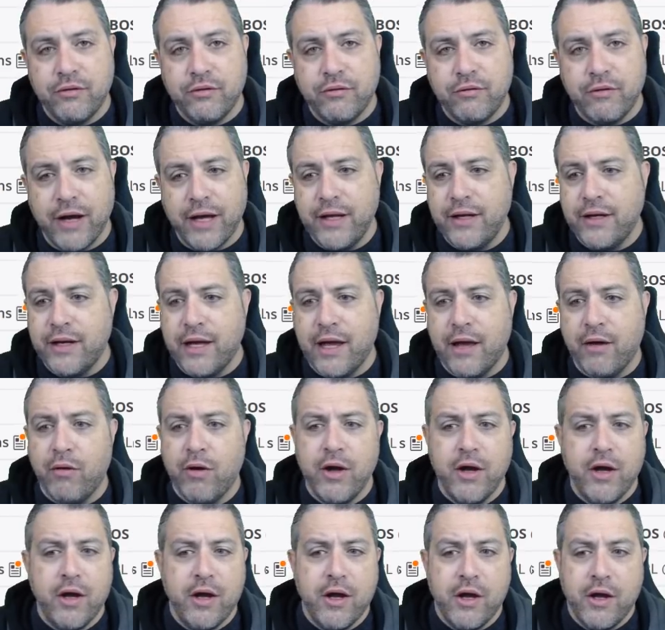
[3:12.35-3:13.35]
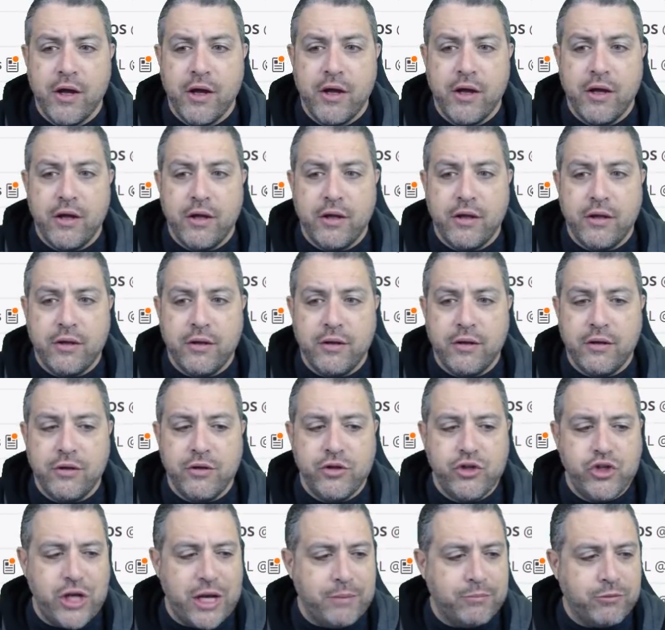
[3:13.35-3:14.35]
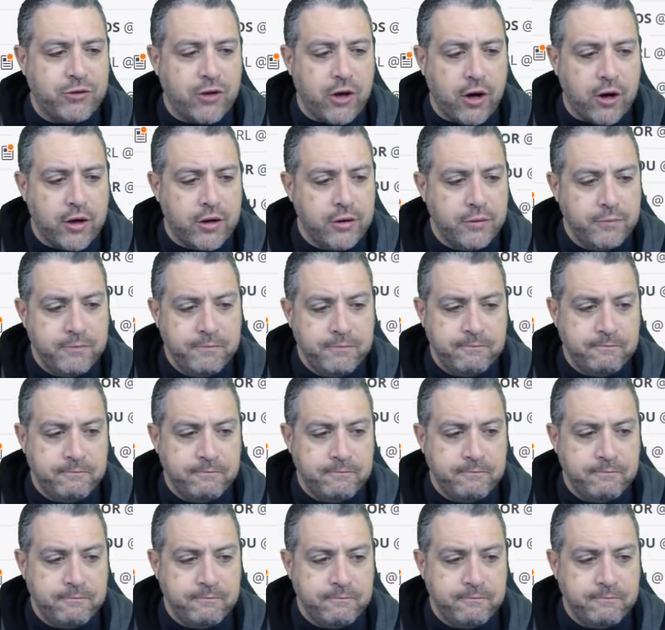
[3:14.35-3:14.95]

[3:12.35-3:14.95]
Right now, James Harden,